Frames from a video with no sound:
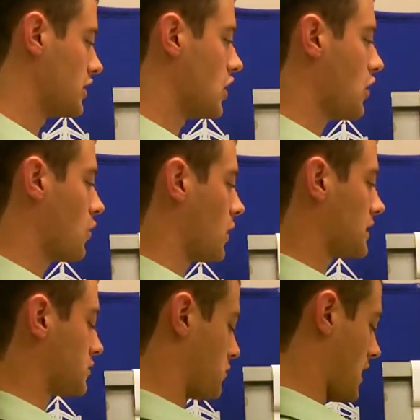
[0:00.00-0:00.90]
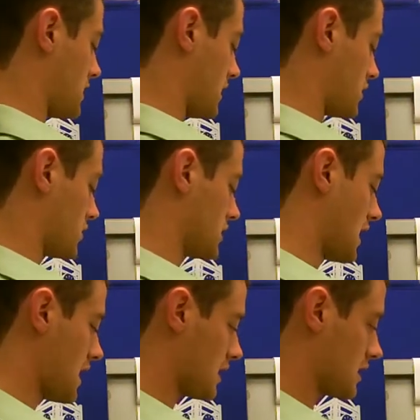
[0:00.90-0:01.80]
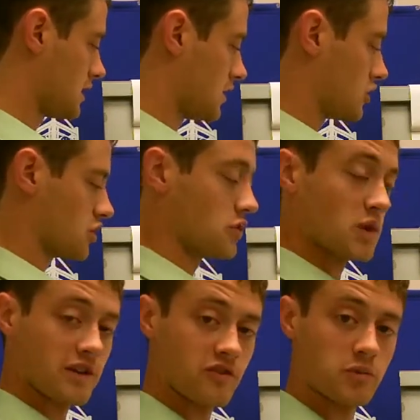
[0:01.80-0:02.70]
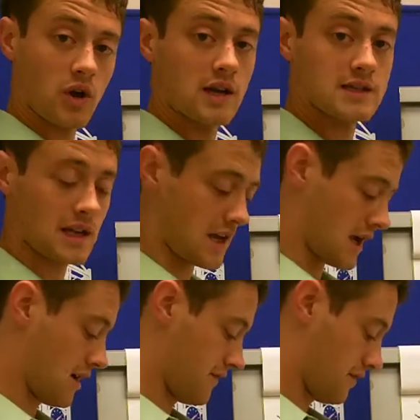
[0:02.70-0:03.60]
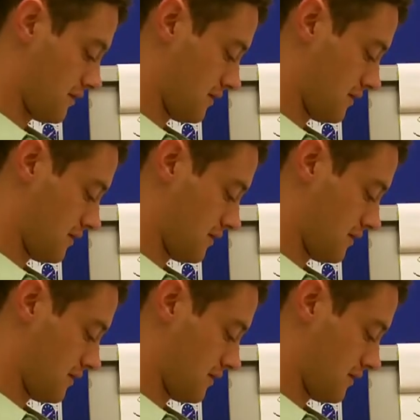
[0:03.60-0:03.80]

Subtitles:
I know what rate I should take to whatever price I have.